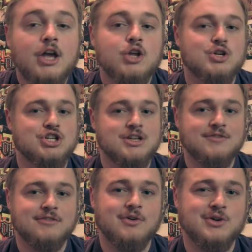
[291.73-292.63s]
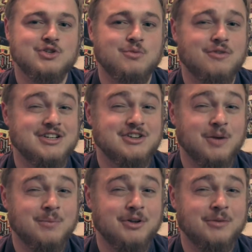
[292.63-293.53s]
You can shift your focus to more of a
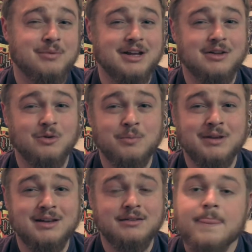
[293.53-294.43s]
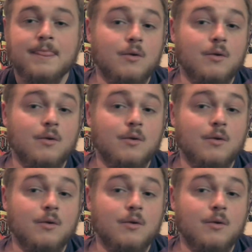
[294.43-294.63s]
dark build to play Allure plays.